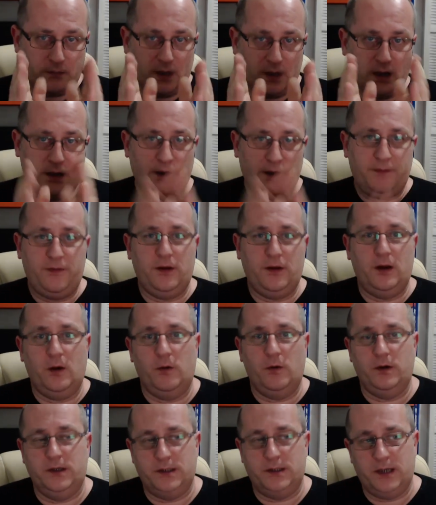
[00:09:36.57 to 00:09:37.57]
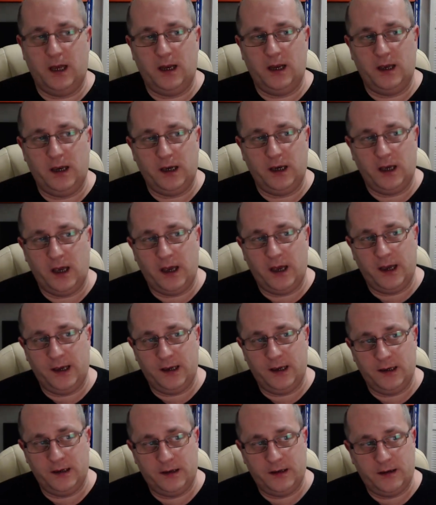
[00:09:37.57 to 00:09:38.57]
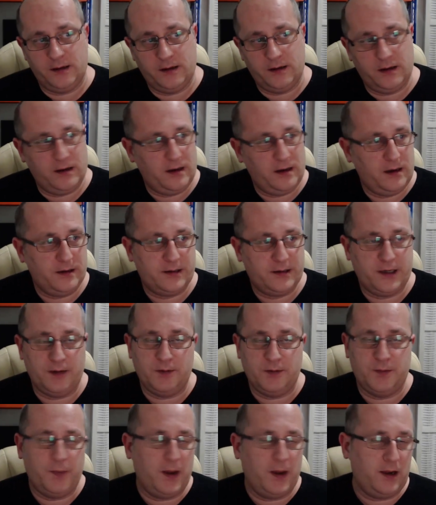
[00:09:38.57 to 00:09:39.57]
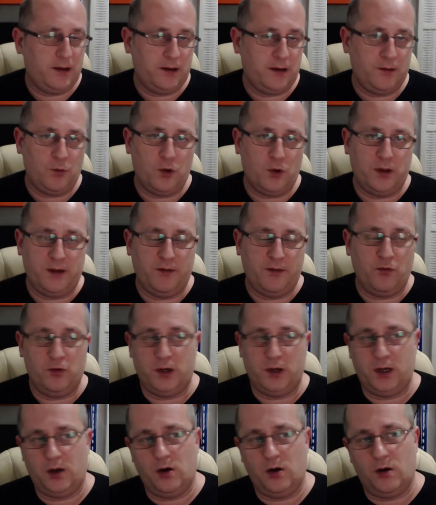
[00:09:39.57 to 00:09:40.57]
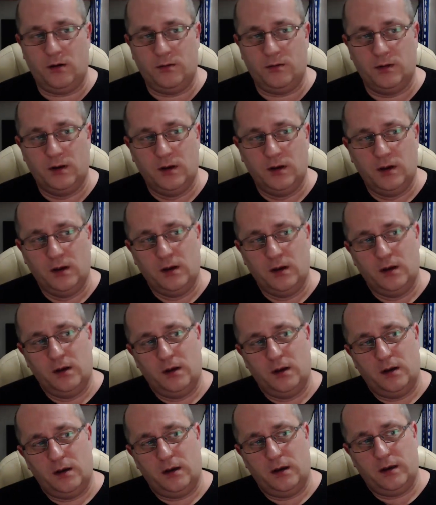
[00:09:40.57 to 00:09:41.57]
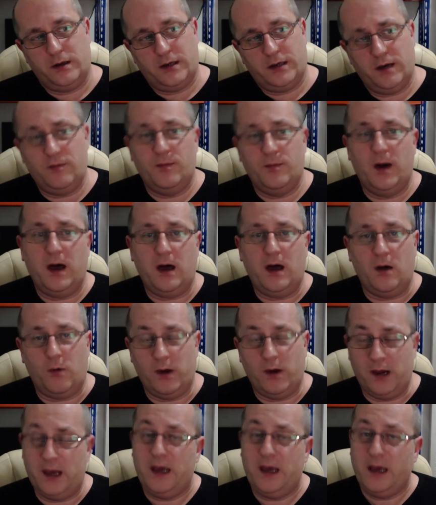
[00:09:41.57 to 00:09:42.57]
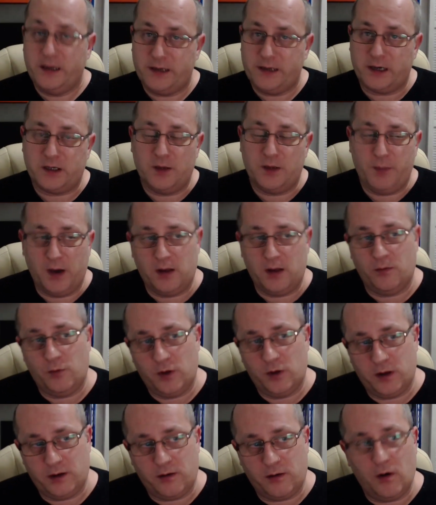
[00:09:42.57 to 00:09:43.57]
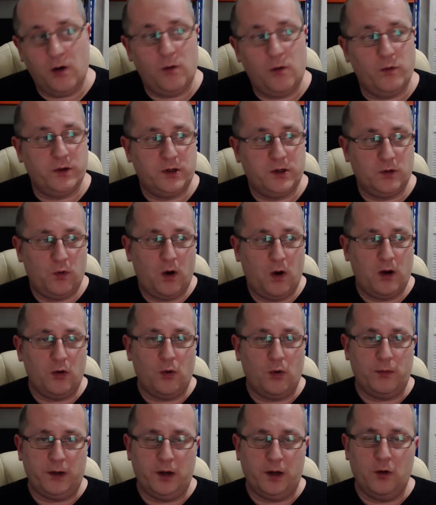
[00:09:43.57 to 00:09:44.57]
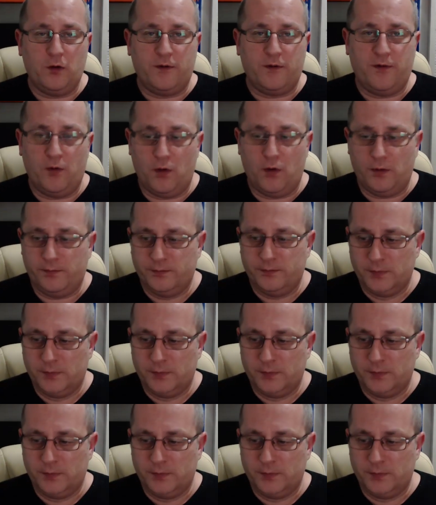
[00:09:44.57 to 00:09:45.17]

if you know what you're selling, and it seems better than what they already got. It's even better when it is actually better than what they got, which is what I normally look for.